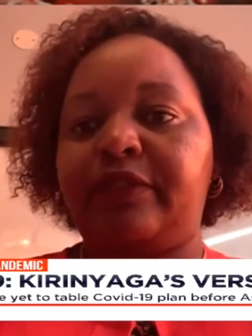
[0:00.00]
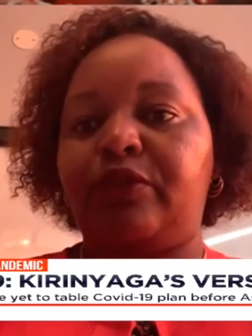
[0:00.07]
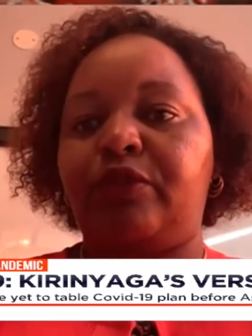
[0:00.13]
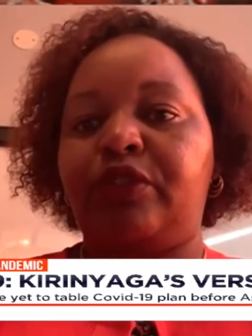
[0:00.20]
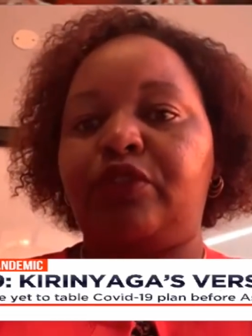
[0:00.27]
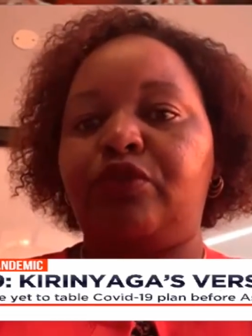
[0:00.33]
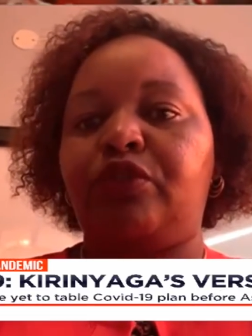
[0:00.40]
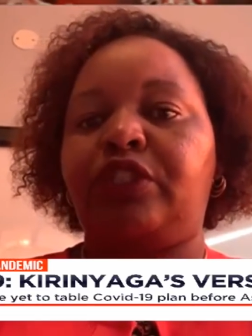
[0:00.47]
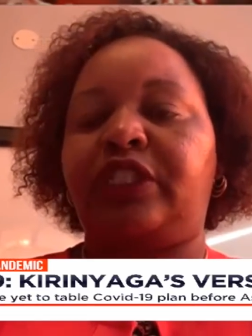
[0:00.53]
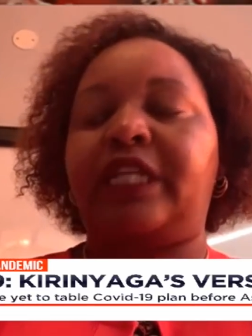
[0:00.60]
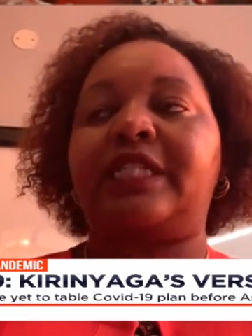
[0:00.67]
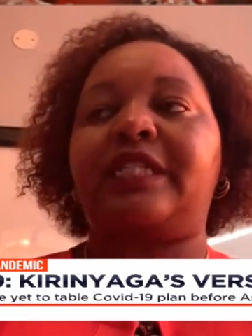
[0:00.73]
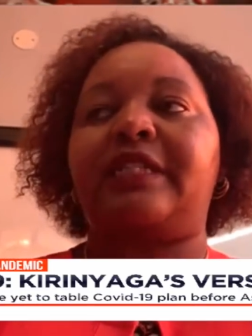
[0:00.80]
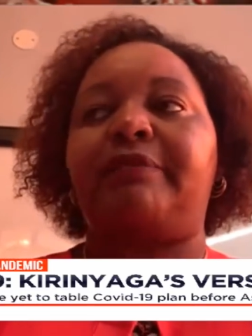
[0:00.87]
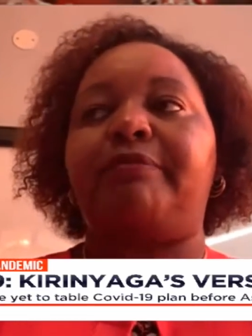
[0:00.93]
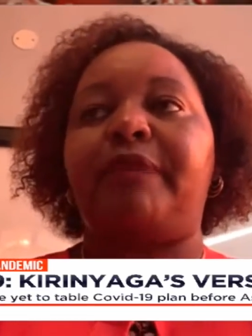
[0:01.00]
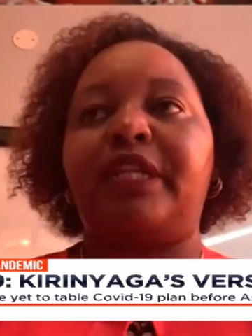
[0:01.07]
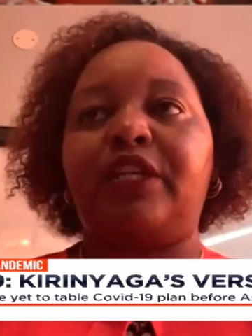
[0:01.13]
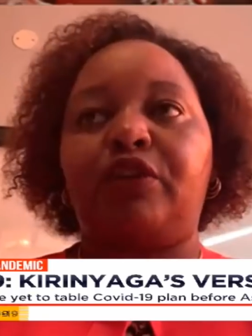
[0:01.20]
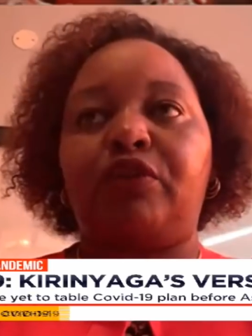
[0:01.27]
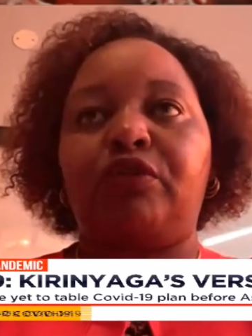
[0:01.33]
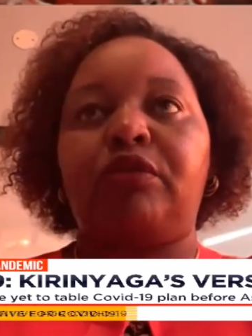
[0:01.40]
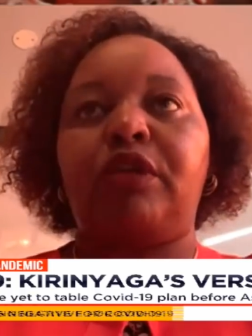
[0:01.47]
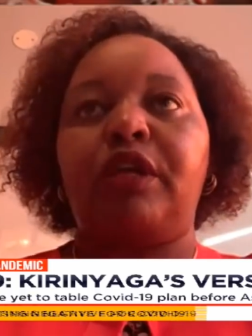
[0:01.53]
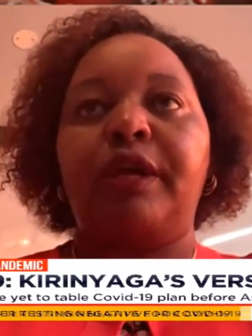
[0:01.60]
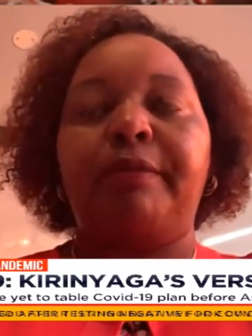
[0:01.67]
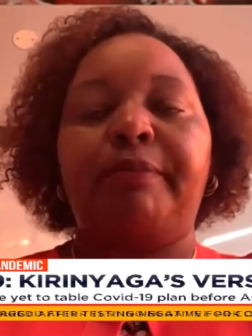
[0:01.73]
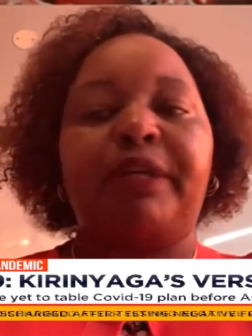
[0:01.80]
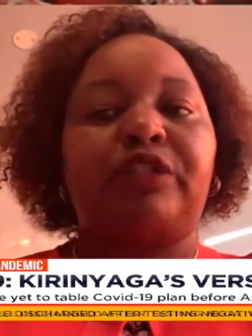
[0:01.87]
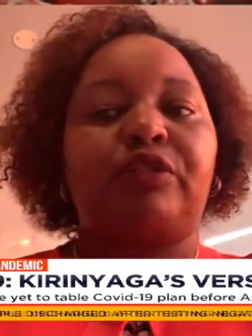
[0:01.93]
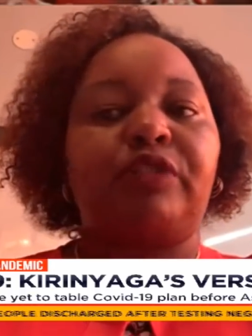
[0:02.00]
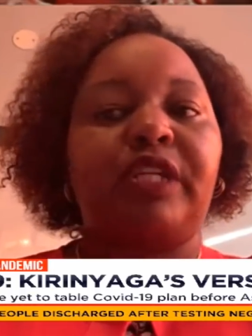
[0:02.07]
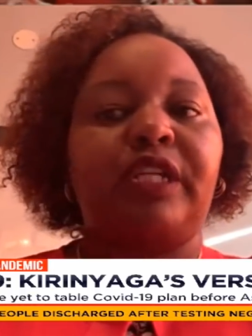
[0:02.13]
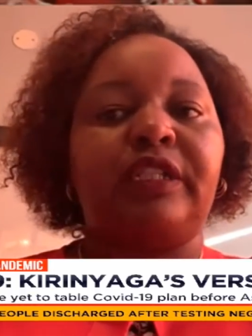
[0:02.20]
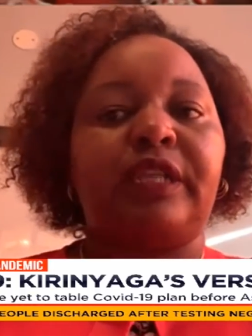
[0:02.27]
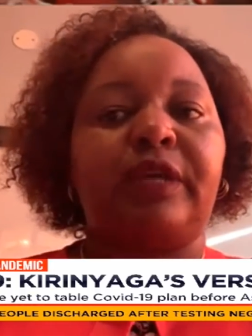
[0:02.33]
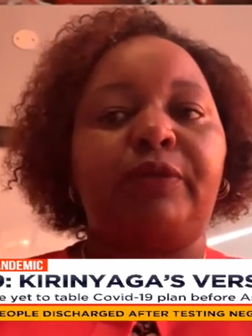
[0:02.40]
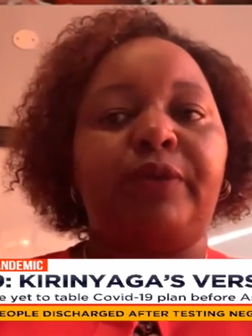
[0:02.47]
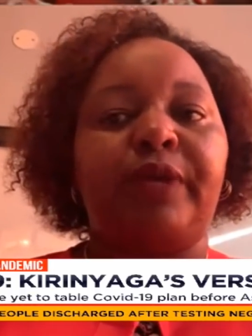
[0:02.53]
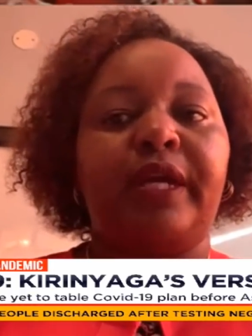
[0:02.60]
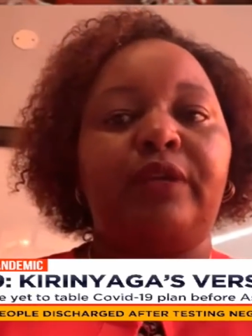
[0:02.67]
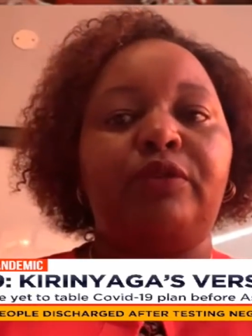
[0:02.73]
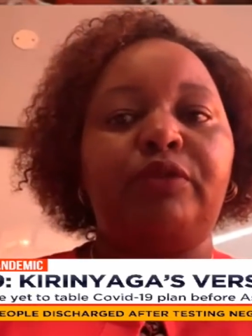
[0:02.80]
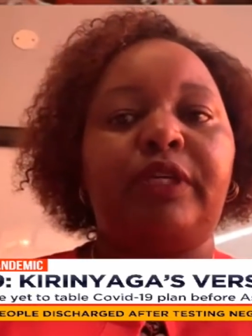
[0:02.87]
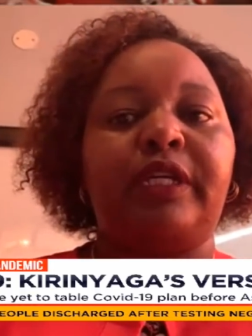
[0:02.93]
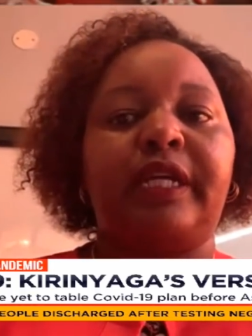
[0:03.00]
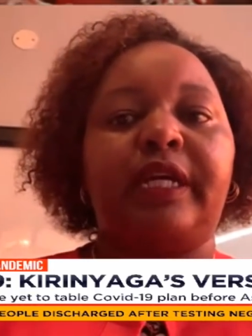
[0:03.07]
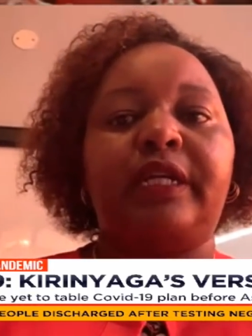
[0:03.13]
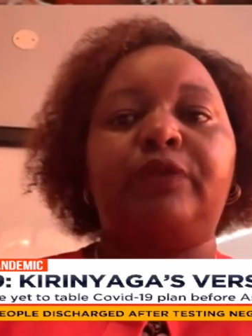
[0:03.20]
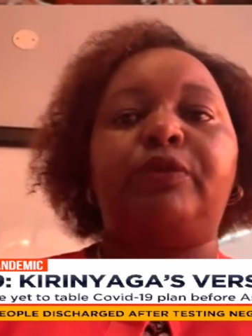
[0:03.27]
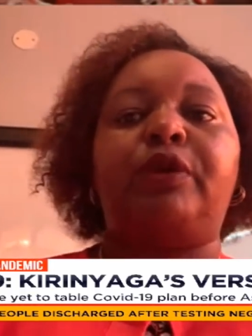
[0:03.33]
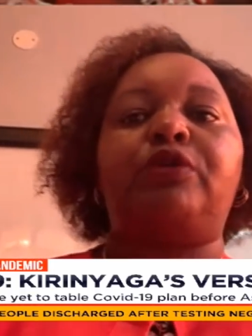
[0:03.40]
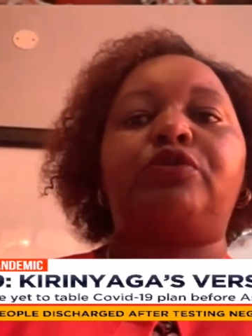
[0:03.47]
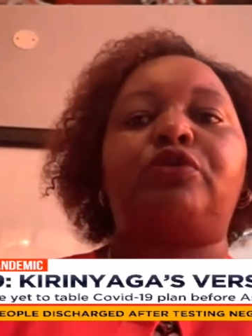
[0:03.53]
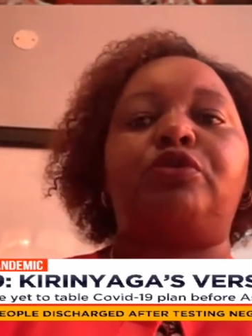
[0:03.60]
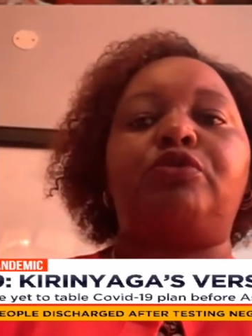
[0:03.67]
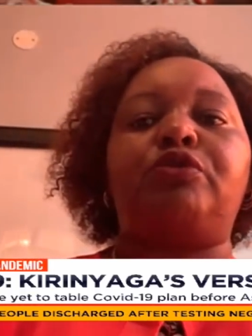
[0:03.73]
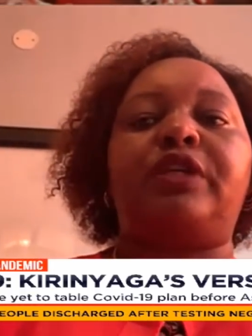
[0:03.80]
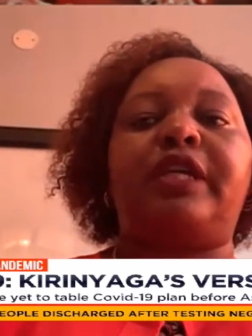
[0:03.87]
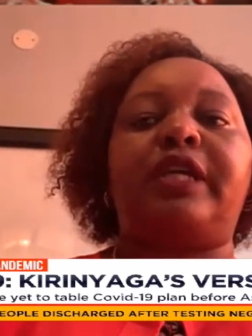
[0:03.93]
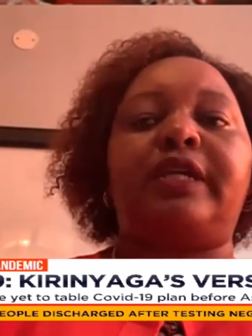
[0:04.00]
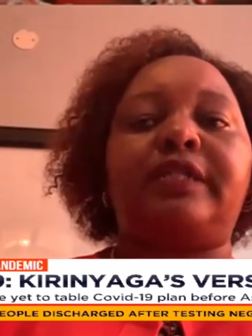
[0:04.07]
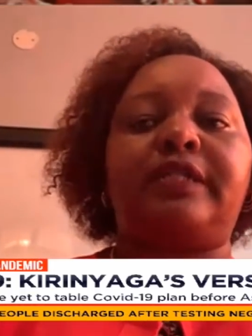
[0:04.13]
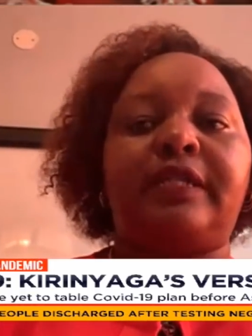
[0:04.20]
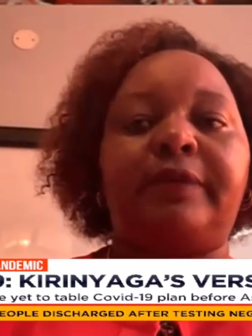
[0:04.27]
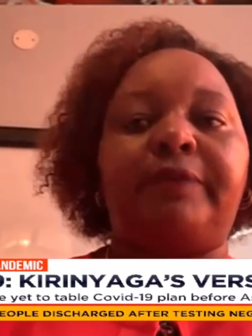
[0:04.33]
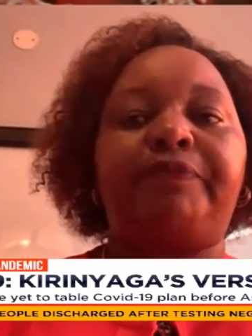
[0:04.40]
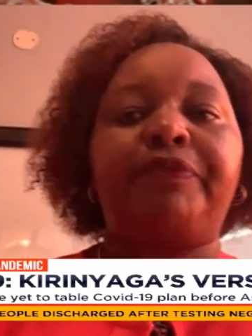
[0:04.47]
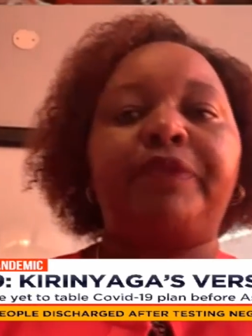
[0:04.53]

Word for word: So it's not just the medical personnel that we are looking at. We're also looking at um,